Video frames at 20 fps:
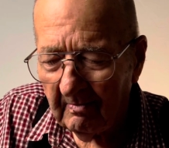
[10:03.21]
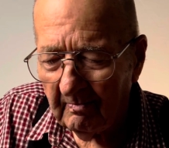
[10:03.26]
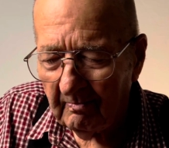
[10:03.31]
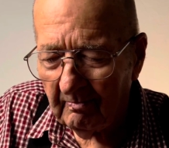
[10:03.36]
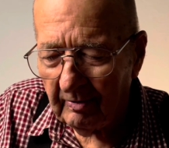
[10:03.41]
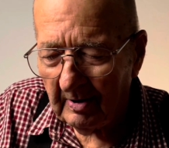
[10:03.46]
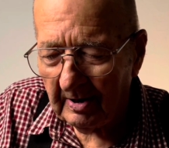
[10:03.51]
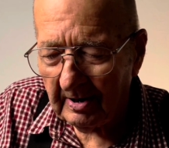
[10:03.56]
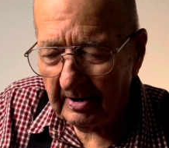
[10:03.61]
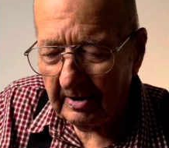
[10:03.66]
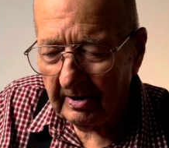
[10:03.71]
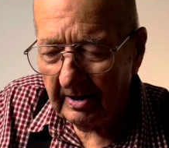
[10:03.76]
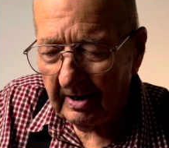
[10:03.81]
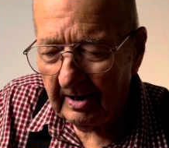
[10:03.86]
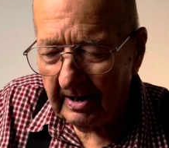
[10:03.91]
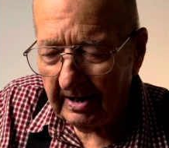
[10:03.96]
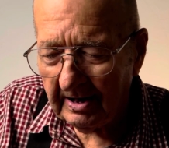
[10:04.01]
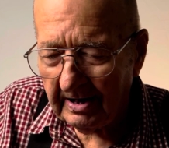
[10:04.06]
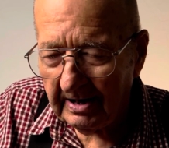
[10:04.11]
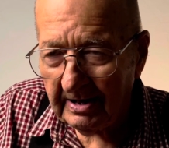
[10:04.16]
but
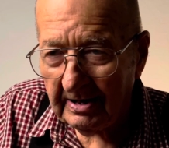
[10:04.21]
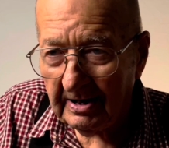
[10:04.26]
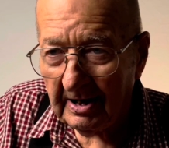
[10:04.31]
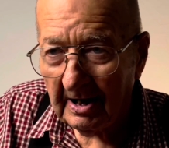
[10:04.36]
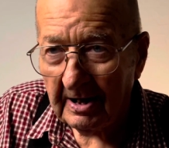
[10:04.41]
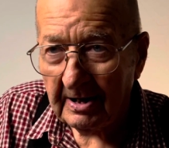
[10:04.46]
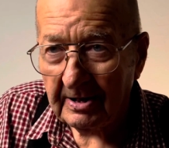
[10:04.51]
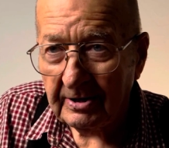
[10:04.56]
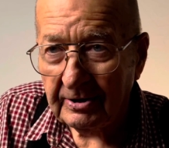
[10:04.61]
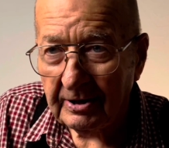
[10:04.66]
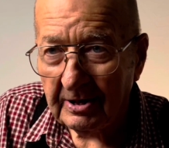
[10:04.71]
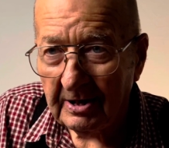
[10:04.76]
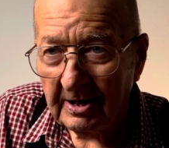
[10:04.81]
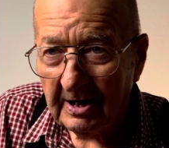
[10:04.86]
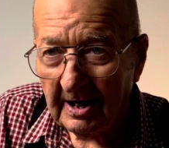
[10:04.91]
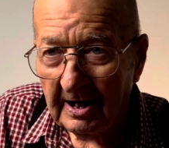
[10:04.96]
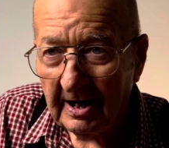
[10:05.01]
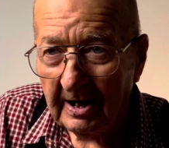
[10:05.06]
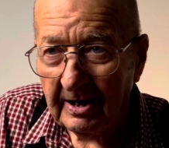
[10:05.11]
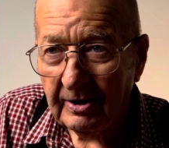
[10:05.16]
he got the
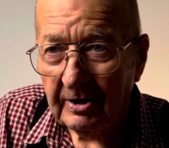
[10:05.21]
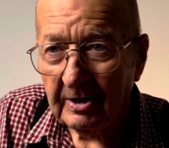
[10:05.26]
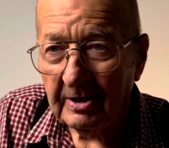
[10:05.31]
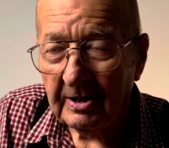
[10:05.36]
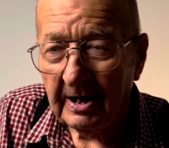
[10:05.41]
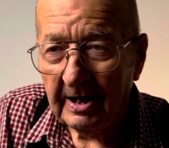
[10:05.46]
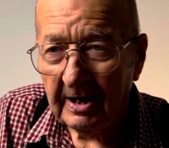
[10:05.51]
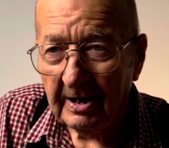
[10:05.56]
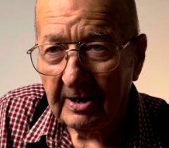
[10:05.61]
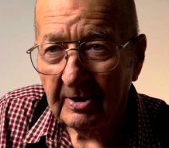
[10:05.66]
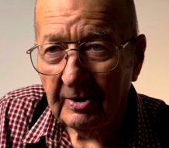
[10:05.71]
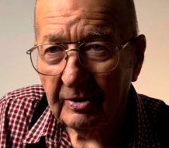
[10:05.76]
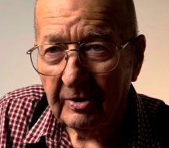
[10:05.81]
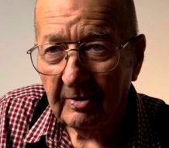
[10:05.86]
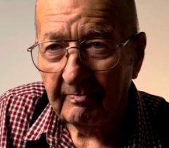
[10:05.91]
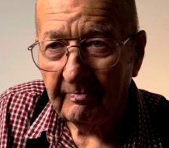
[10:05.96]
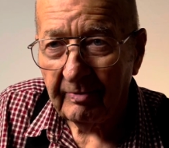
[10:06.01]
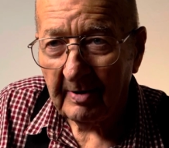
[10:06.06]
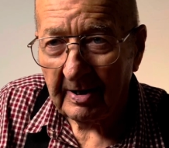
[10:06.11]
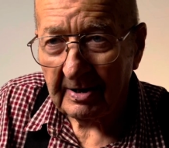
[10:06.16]
guy that head of the
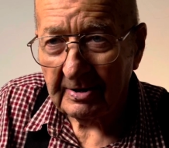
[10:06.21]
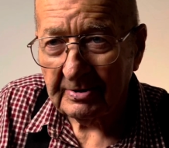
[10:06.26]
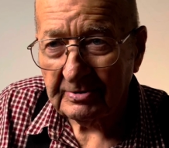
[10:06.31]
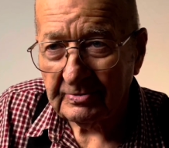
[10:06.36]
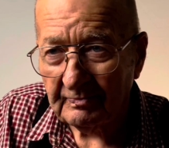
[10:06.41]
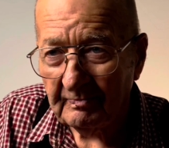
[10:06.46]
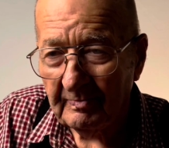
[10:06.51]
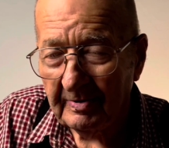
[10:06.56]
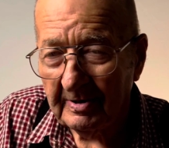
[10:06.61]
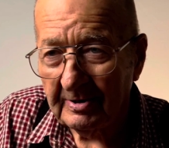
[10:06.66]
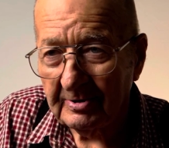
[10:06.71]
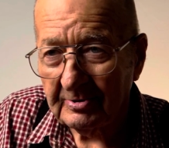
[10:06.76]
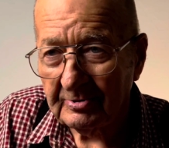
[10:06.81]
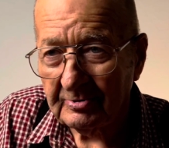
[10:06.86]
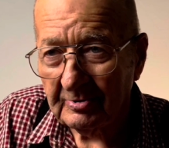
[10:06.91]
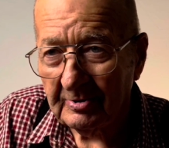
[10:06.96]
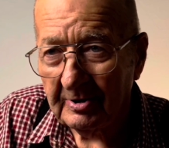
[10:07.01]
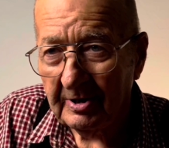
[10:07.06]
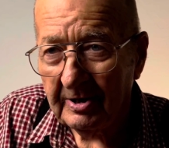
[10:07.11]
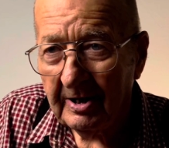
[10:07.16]
bus
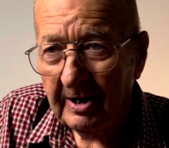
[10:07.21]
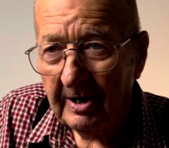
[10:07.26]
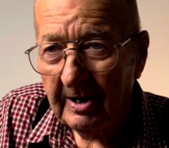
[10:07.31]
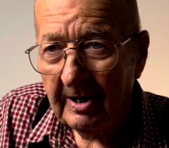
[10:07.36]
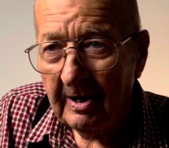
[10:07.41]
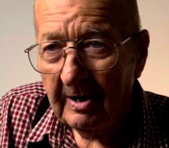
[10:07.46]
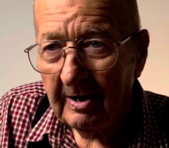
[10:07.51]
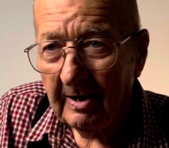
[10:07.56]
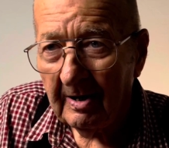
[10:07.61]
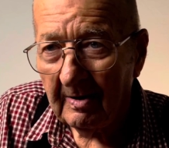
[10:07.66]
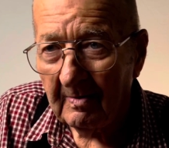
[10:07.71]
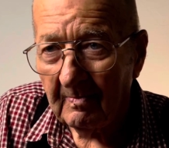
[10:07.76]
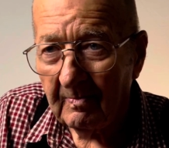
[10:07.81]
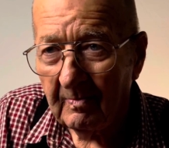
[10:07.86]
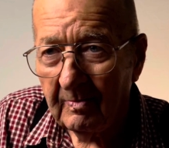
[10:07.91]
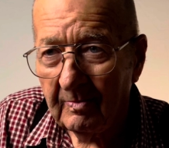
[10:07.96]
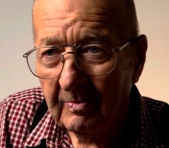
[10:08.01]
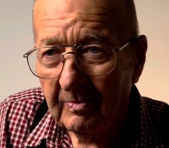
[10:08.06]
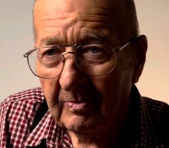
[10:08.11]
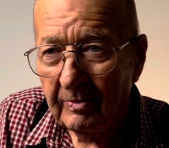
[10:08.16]
ministry,
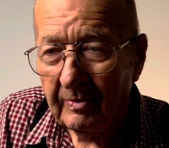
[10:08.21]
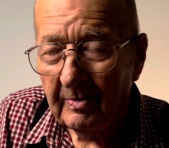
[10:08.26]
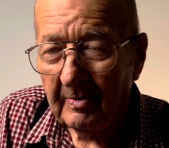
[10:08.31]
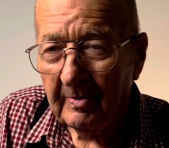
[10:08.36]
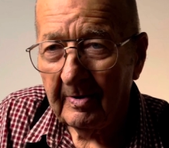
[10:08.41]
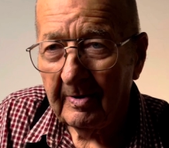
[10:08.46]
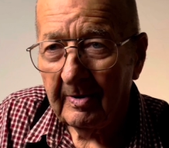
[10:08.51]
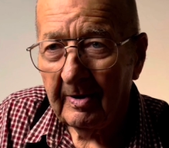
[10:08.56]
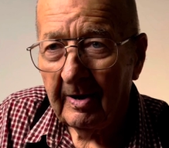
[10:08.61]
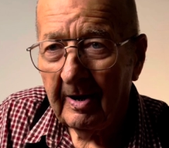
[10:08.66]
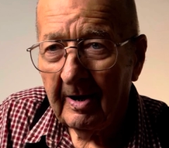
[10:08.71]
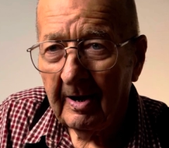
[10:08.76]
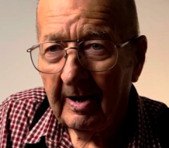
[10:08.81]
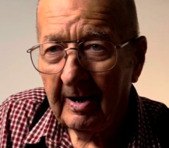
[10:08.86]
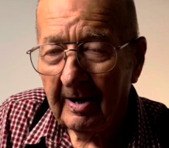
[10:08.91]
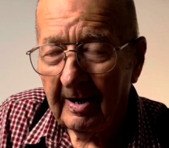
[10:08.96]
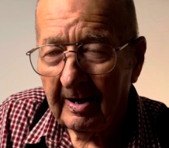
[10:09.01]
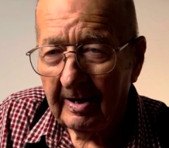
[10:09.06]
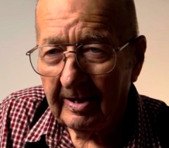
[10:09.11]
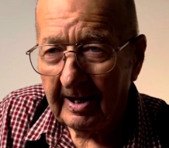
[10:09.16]
and
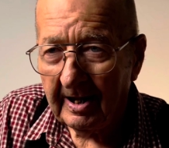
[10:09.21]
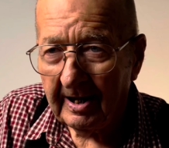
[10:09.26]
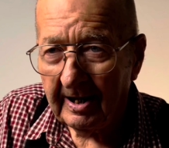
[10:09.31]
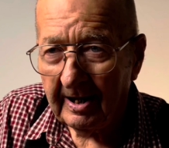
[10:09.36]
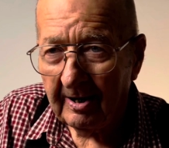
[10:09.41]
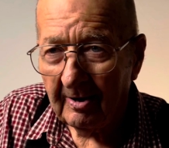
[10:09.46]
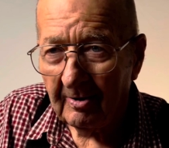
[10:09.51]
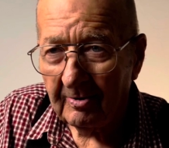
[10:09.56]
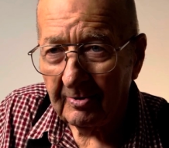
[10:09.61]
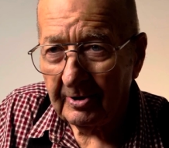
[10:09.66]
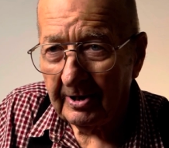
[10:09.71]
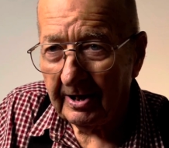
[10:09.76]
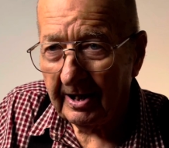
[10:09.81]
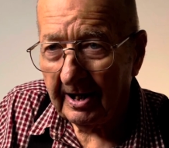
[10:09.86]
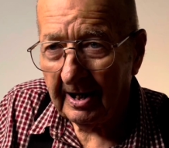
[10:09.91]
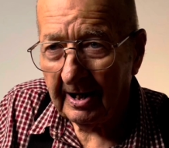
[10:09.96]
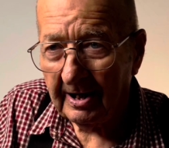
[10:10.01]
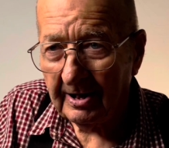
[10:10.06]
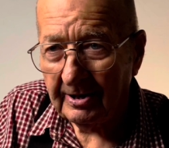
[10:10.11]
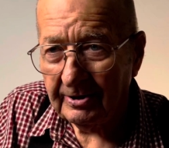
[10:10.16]
they only
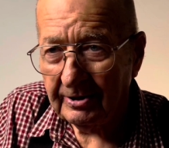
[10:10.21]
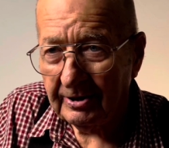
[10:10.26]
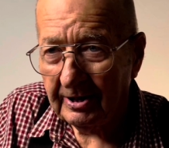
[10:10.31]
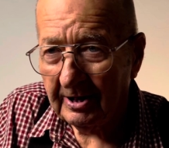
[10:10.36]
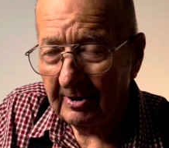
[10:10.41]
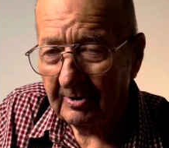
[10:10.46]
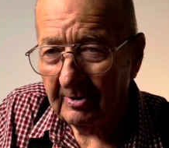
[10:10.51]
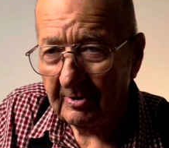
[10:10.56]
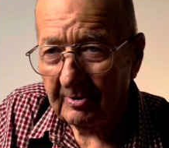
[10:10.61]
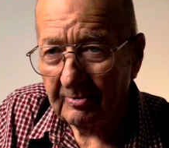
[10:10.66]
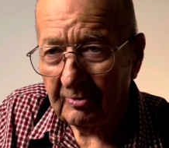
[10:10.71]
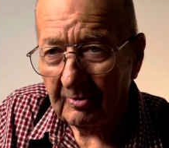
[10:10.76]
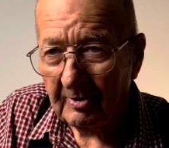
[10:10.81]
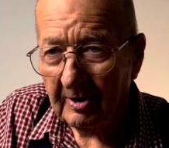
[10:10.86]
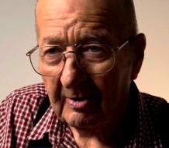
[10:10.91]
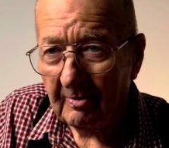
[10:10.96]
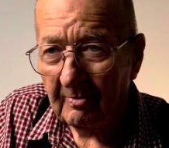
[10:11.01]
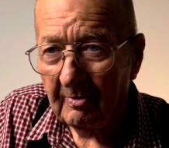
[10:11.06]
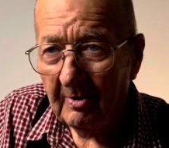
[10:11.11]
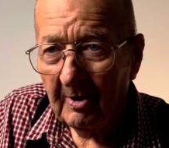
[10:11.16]
had 10 or
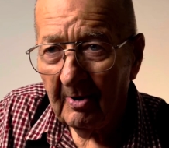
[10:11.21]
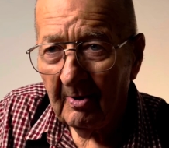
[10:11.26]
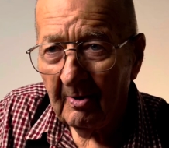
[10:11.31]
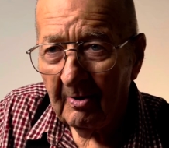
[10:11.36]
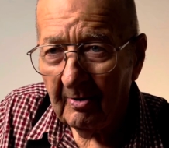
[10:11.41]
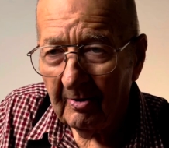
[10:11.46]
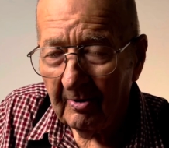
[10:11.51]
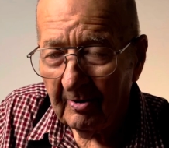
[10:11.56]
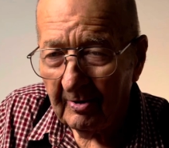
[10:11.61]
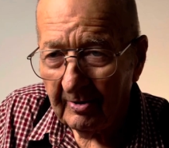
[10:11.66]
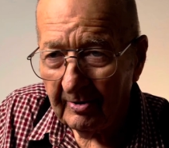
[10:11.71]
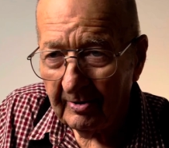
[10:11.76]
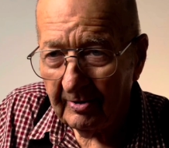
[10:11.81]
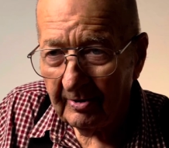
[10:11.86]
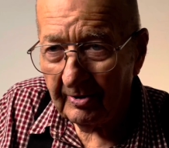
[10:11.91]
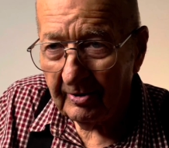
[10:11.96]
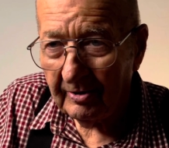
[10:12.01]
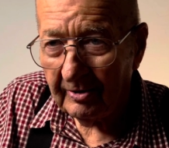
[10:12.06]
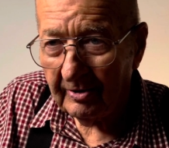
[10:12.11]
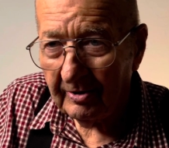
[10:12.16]
12
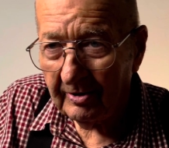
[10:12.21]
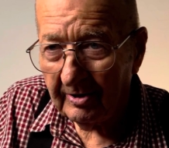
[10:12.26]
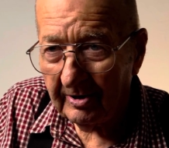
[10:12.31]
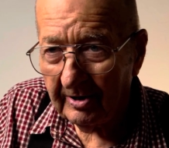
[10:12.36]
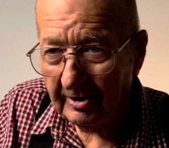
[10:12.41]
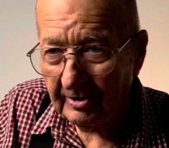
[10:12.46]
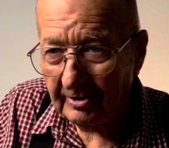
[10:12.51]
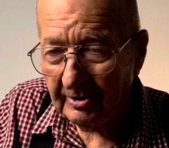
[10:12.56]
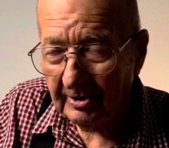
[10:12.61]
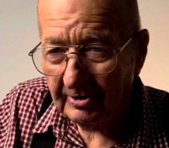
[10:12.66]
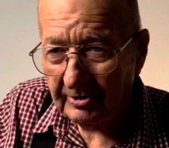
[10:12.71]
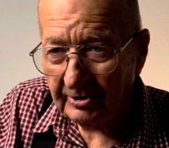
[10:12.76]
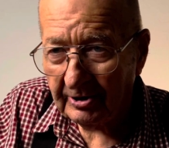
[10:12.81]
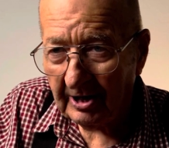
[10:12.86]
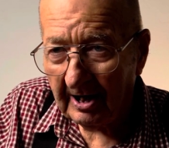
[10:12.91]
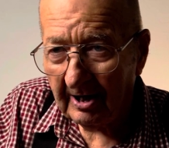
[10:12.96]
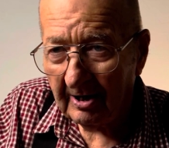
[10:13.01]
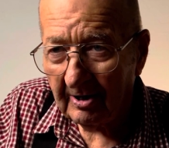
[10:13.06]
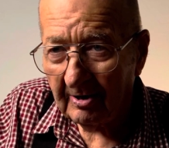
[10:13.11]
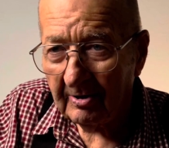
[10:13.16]
in the
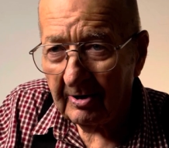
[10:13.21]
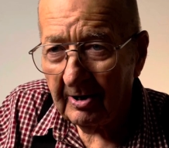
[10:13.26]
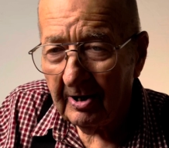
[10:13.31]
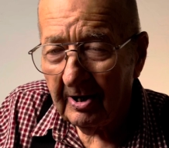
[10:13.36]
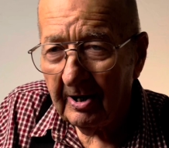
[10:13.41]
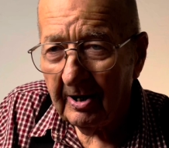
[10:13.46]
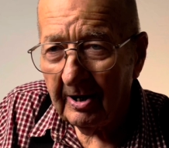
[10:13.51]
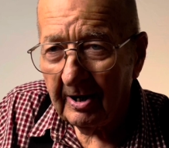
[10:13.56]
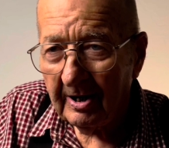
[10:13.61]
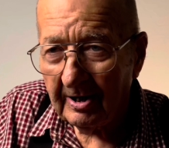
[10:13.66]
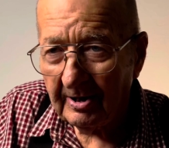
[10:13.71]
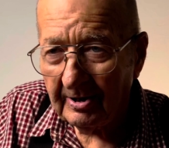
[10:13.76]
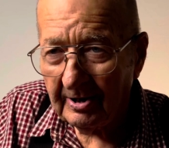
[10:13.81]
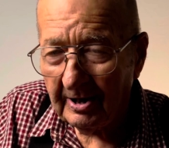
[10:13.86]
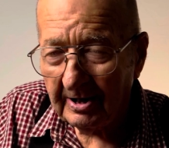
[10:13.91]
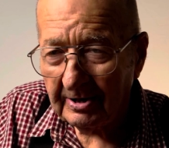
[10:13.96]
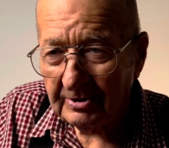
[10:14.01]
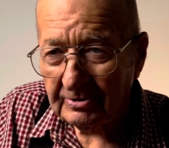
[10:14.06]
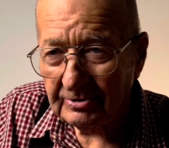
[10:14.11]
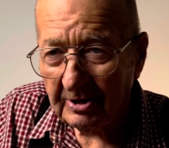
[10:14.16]
town, and
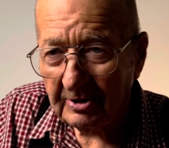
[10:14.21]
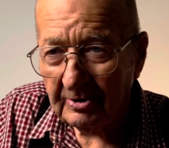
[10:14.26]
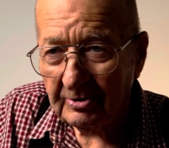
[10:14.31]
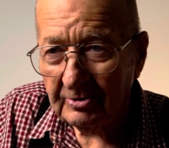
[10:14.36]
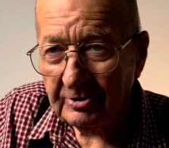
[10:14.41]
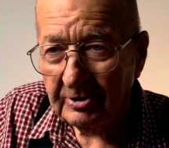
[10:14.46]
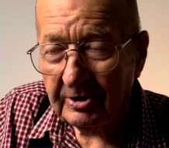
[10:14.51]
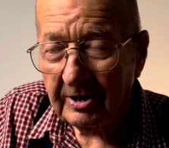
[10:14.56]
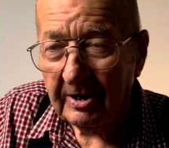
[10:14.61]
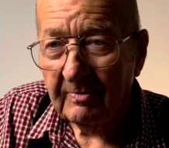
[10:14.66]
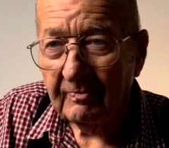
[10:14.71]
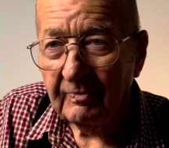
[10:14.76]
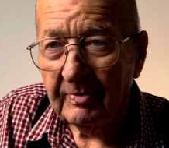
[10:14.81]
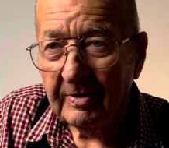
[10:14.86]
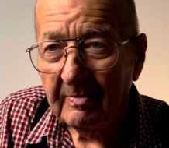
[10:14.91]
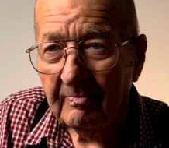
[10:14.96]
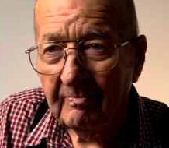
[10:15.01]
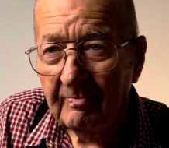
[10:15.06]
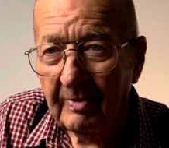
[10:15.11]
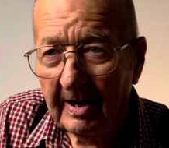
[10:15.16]
they said, give
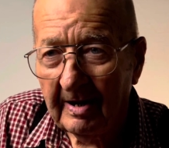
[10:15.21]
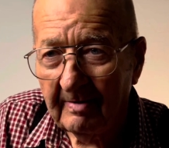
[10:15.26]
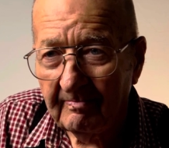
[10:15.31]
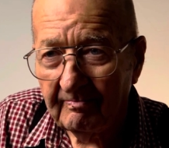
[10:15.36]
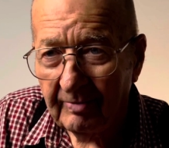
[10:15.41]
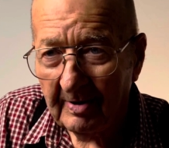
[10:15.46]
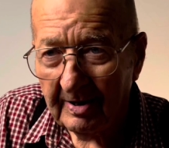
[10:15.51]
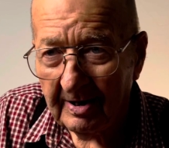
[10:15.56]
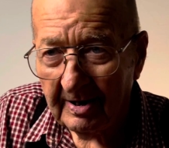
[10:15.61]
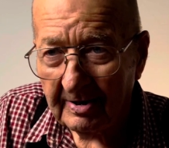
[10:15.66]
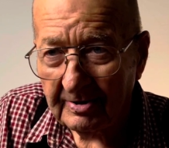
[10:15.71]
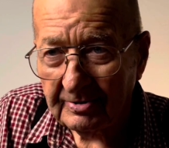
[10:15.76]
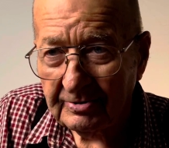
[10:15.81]
him that bus,